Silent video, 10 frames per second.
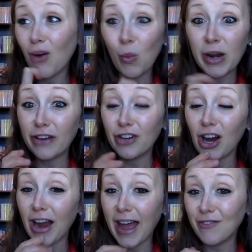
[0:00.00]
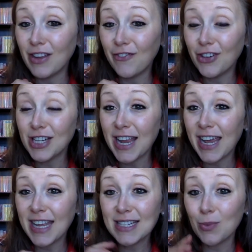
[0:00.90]
whatever our advent for
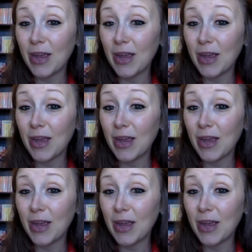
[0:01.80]
today is.